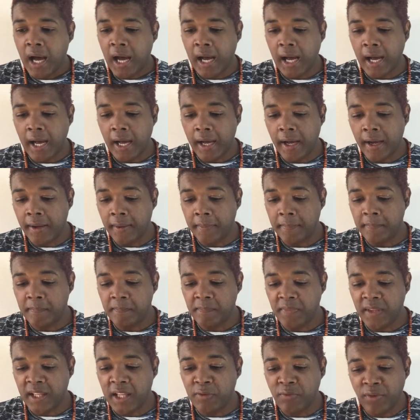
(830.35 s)

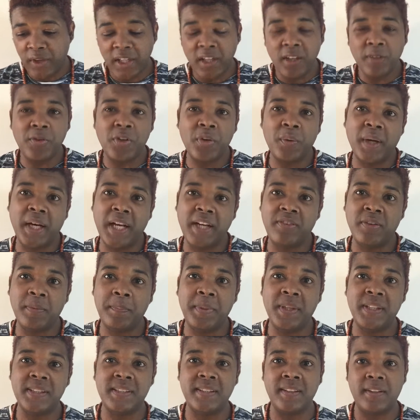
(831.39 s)
If any of you want to have a
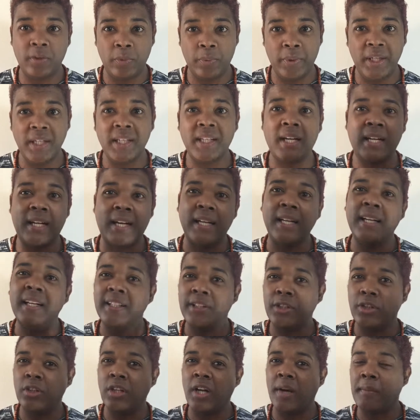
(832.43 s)
personal reading, I got to
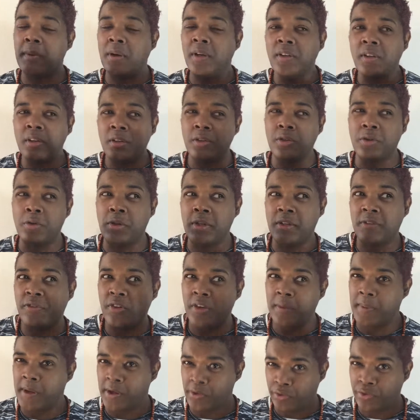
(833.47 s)
let you know, I'm only going to do them
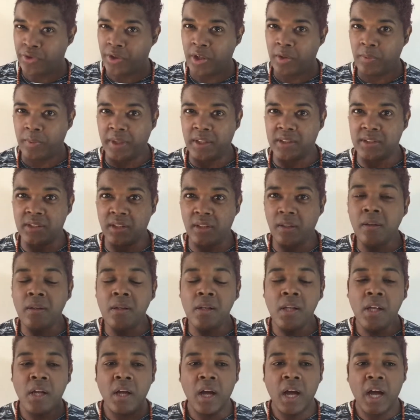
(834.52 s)
for about 3 weeks though.